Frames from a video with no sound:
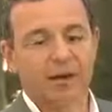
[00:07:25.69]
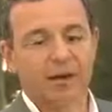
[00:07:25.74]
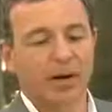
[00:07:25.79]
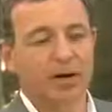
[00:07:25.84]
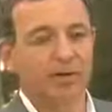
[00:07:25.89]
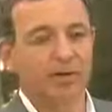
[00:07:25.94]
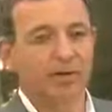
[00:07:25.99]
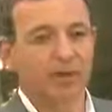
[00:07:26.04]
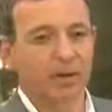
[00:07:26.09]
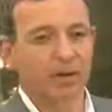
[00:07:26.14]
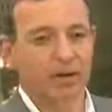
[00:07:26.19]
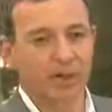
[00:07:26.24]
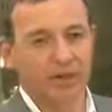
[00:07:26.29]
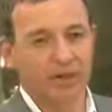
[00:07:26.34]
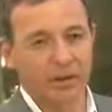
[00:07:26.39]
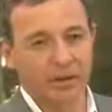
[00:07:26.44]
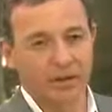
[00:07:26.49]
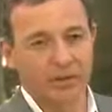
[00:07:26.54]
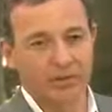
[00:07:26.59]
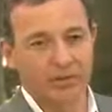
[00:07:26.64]
are evergreen
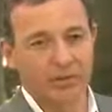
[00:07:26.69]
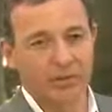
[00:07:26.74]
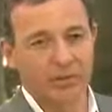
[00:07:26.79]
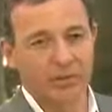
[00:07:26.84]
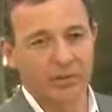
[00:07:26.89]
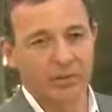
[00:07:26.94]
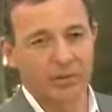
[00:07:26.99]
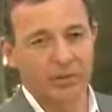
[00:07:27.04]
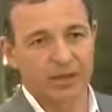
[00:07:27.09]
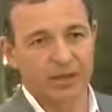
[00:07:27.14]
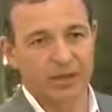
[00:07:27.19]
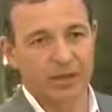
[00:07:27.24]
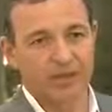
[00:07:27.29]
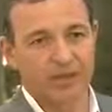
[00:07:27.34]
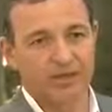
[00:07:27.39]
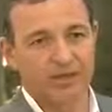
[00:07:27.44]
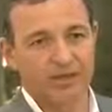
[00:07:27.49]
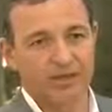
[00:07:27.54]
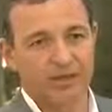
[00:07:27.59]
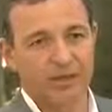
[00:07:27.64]
in nature, meaning
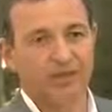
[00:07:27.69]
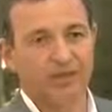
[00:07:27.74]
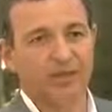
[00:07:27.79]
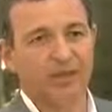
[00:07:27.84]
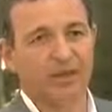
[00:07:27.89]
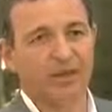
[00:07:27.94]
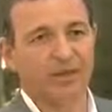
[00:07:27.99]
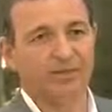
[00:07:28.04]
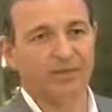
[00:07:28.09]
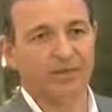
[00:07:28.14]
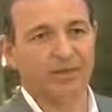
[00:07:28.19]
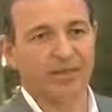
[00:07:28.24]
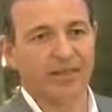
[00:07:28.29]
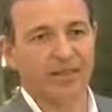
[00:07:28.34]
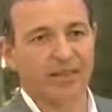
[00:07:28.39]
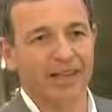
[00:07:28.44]
they live a life,